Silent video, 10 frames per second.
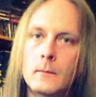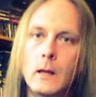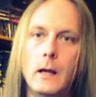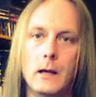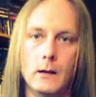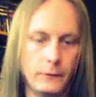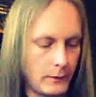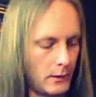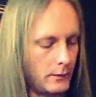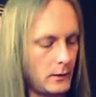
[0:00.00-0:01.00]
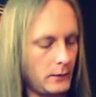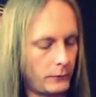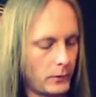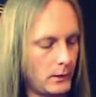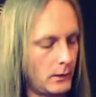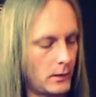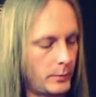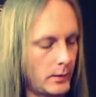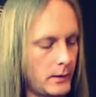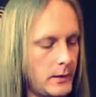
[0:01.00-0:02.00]
And I stay on the E string and I
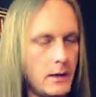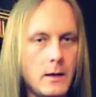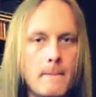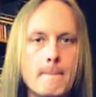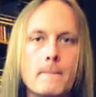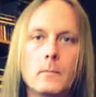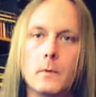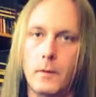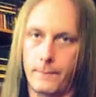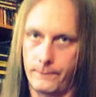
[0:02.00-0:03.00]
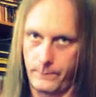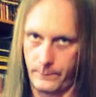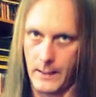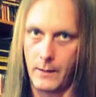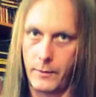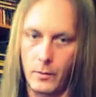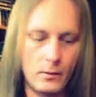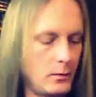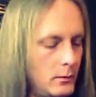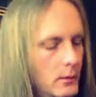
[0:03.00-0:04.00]
play E, the flat
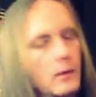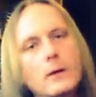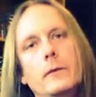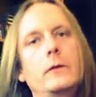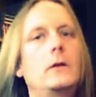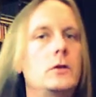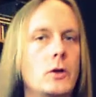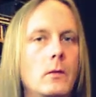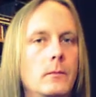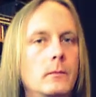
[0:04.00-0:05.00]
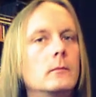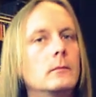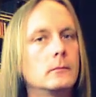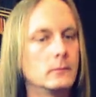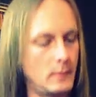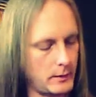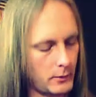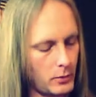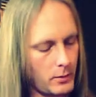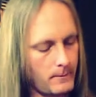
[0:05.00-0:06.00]
3rd of the C sharp minor
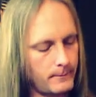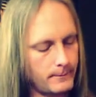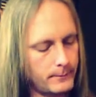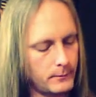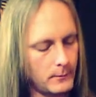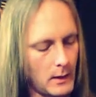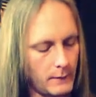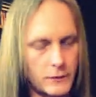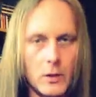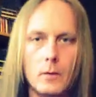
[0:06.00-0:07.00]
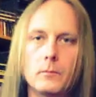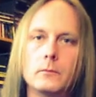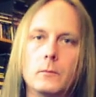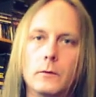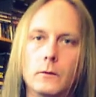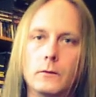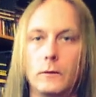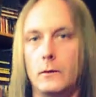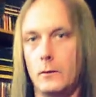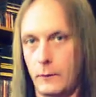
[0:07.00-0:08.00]
chord, F sharp, which is
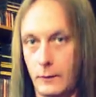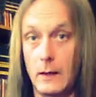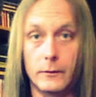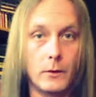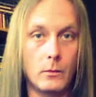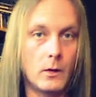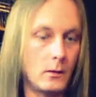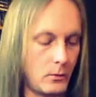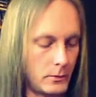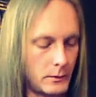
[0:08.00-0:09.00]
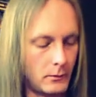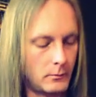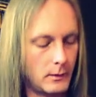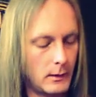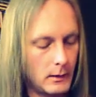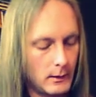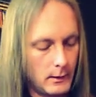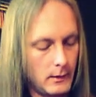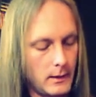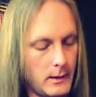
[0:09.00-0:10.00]
just a scale tone, not a chord tone,
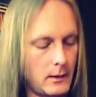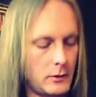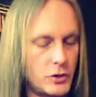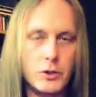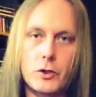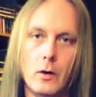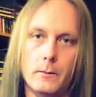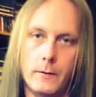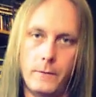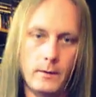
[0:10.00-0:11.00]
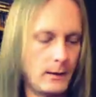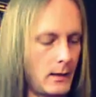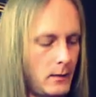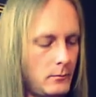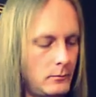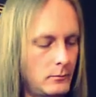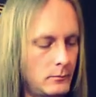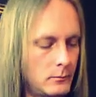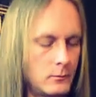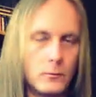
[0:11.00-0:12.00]
and G sharp, the 5th again,
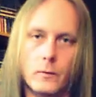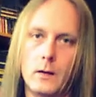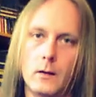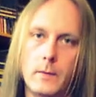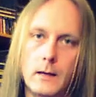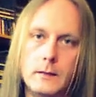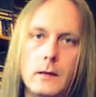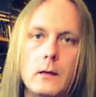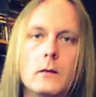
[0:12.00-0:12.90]
right on back to E.